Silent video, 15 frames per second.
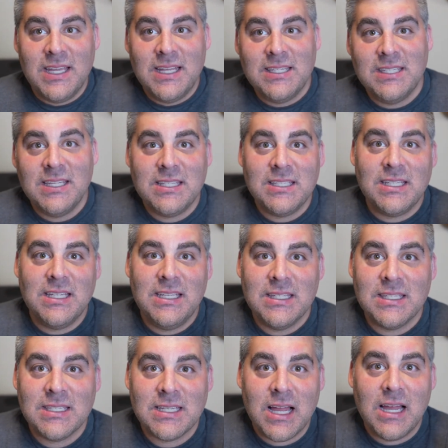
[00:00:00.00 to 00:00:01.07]
It sits
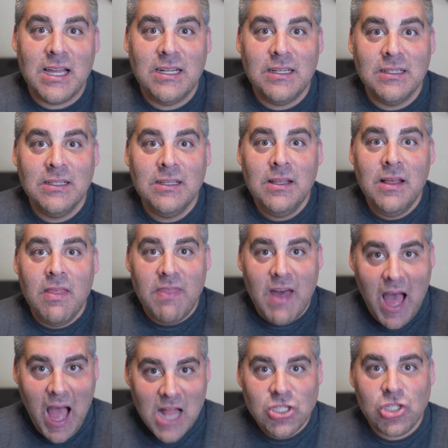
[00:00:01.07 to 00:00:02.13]
inside the
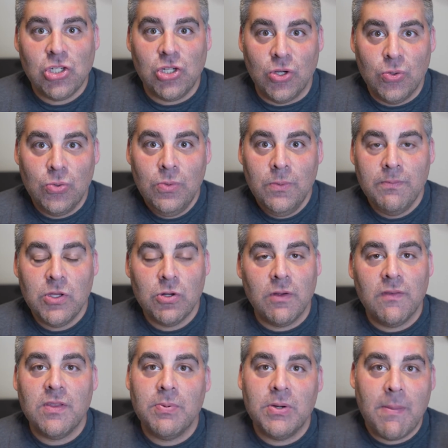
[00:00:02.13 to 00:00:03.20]
hot shoe. You don't
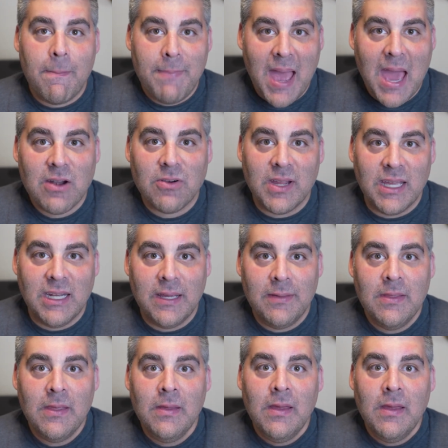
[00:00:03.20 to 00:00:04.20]
have to put a battery in it.